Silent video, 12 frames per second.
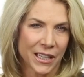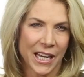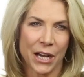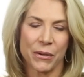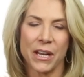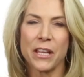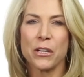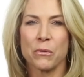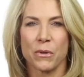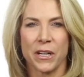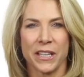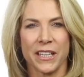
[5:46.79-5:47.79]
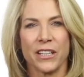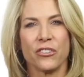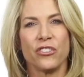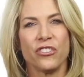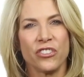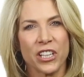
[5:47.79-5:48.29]
Now another one is
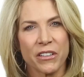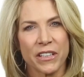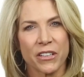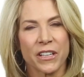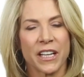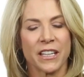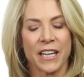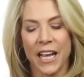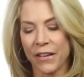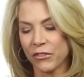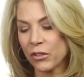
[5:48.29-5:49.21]
share it or cut in half.